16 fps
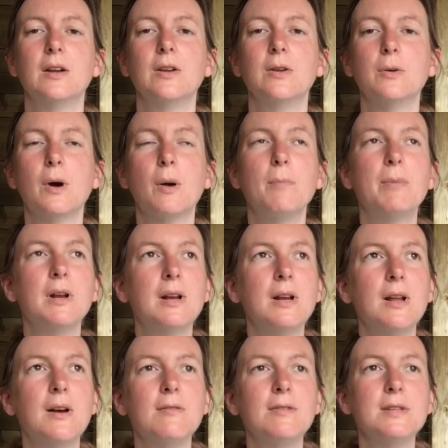You are a
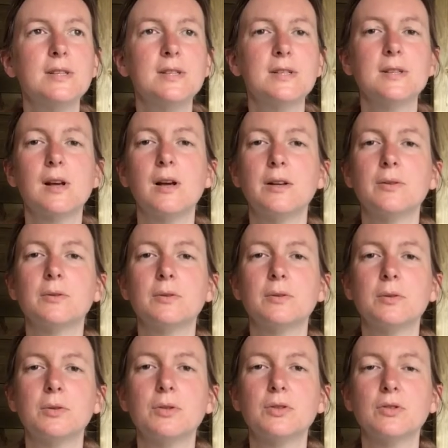beloved son or
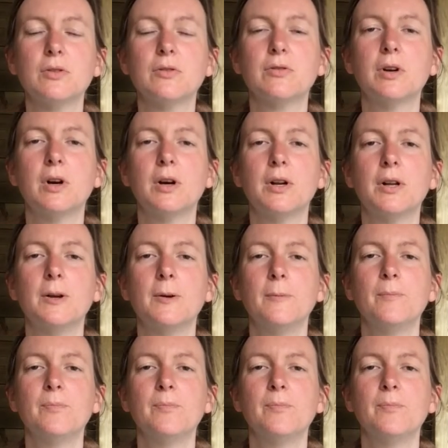daughter of God.